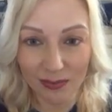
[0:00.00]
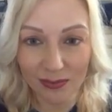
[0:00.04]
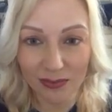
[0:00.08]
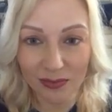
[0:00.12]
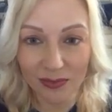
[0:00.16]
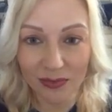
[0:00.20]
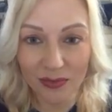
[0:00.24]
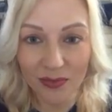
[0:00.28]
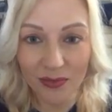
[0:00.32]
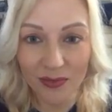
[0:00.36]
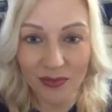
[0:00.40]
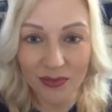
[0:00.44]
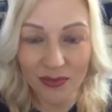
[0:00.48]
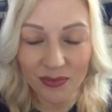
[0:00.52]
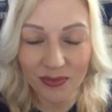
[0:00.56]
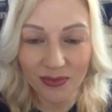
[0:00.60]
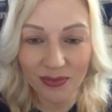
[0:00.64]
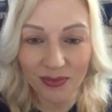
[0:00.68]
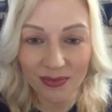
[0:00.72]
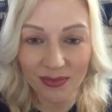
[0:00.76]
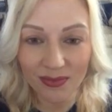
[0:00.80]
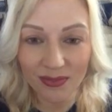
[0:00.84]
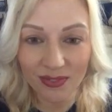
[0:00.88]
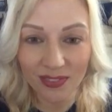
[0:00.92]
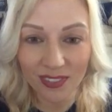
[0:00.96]

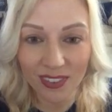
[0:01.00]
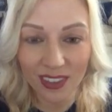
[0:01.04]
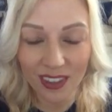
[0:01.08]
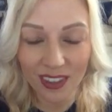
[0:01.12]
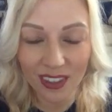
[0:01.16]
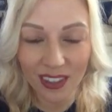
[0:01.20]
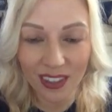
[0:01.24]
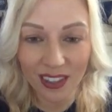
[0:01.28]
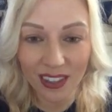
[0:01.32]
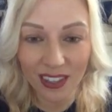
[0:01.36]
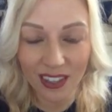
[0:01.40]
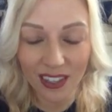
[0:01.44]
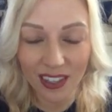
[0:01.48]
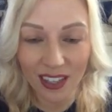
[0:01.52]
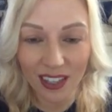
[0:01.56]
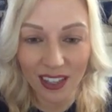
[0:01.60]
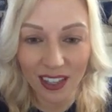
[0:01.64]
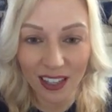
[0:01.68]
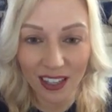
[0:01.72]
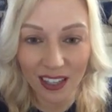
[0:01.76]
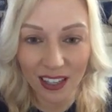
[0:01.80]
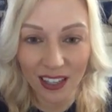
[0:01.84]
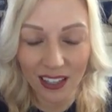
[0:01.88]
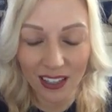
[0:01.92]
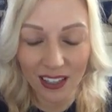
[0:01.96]

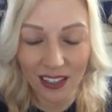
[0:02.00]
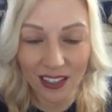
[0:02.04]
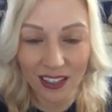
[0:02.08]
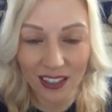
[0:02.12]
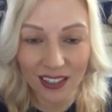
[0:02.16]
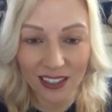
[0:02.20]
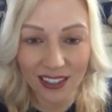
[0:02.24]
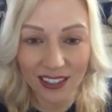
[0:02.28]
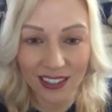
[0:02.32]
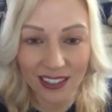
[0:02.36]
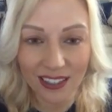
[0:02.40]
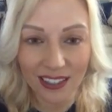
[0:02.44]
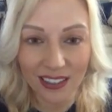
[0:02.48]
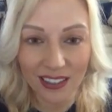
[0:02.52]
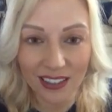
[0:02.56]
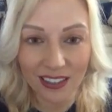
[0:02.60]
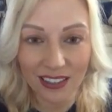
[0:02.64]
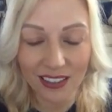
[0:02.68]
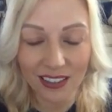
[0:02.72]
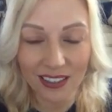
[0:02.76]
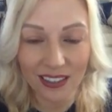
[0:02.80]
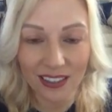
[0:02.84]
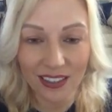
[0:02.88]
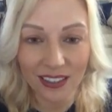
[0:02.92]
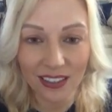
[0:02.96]

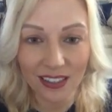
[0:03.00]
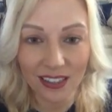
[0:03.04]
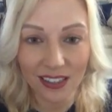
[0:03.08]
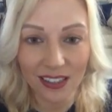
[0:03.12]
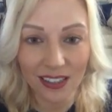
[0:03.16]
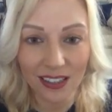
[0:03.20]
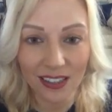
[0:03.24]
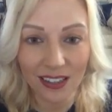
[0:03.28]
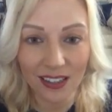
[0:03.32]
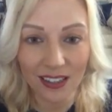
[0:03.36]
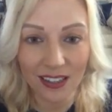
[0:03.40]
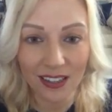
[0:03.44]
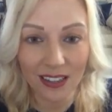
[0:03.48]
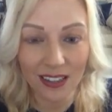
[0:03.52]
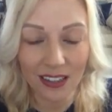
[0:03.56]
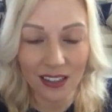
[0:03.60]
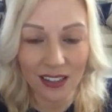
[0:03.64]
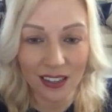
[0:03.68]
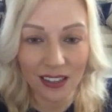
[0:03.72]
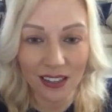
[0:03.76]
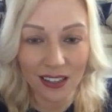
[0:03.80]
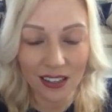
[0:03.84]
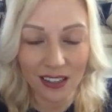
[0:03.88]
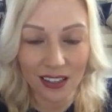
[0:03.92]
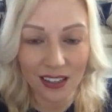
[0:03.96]

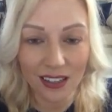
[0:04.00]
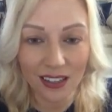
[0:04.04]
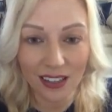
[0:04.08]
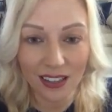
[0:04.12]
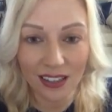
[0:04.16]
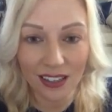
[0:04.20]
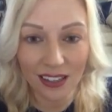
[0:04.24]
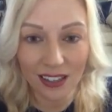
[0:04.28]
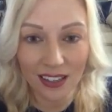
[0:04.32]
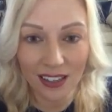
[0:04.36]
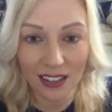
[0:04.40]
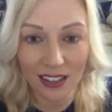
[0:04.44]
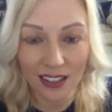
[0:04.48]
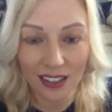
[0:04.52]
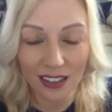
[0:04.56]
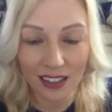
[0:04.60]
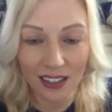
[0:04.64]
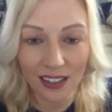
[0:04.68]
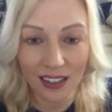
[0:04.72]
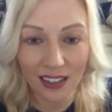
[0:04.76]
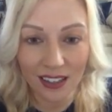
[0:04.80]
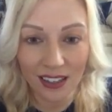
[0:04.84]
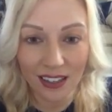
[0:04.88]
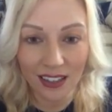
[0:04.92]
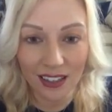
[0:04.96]

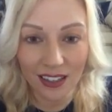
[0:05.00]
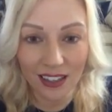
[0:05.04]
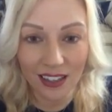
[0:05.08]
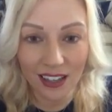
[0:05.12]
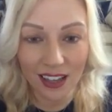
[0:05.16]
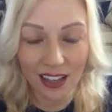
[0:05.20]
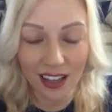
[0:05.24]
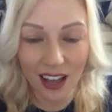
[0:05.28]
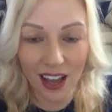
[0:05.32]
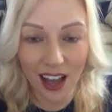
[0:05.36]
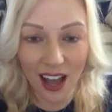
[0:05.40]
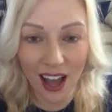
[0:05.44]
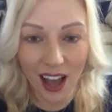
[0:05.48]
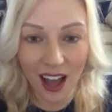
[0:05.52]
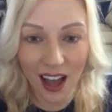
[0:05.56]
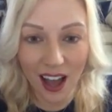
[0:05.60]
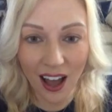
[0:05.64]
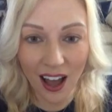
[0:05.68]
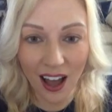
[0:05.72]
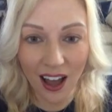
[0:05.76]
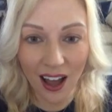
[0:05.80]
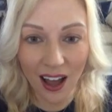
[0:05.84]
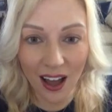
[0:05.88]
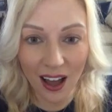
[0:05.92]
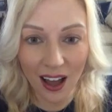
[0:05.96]

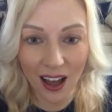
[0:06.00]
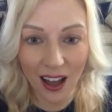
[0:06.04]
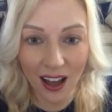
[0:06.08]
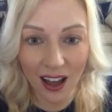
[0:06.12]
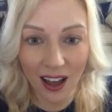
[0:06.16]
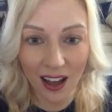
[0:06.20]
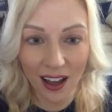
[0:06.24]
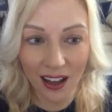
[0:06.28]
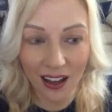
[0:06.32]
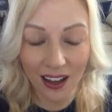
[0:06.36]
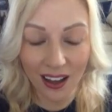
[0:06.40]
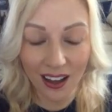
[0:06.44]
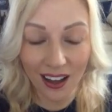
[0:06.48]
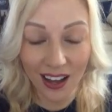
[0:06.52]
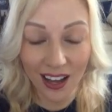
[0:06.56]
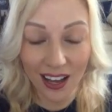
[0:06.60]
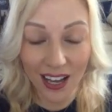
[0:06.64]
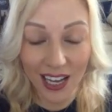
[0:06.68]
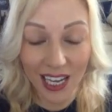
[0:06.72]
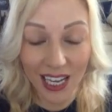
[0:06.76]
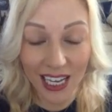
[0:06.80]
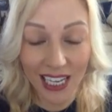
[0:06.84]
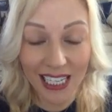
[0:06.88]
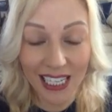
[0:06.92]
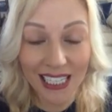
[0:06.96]

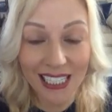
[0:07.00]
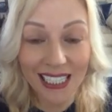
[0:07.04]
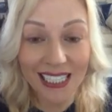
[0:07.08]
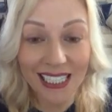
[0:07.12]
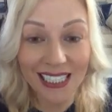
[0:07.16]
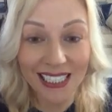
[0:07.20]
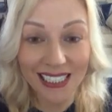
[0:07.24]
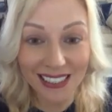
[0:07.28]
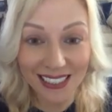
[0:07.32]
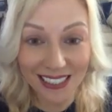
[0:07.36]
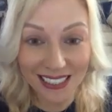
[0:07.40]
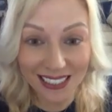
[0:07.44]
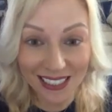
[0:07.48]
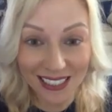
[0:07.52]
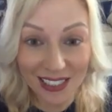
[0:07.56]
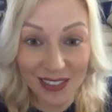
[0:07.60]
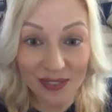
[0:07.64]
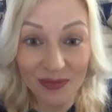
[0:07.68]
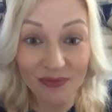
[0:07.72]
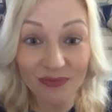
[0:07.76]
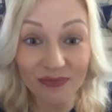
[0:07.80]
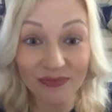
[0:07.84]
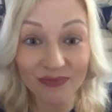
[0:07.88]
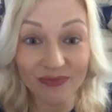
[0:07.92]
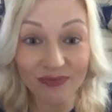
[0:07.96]
No words are spoken by the person on screen.